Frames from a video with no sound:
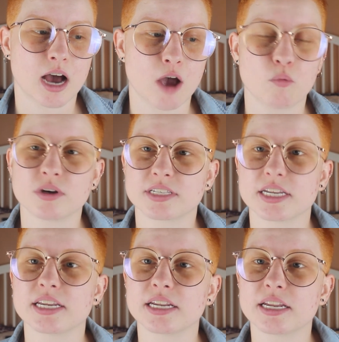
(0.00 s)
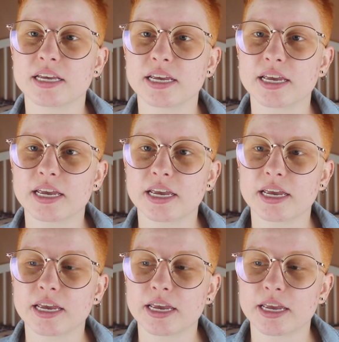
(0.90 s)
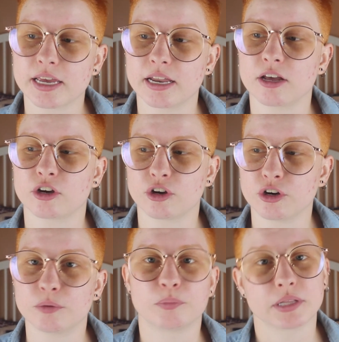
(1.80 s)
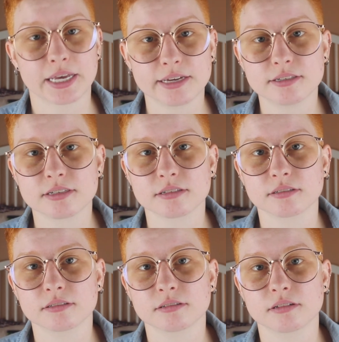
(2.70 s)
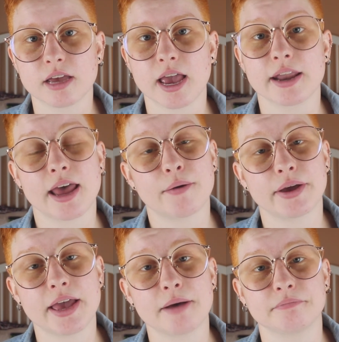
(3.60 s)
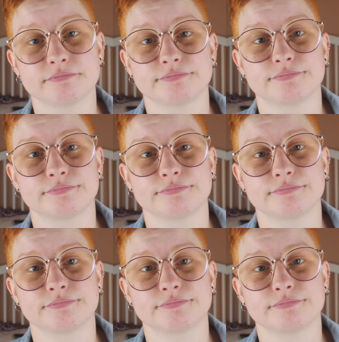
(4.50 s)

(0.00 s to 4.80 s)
I wasn't in a good place, and now I am.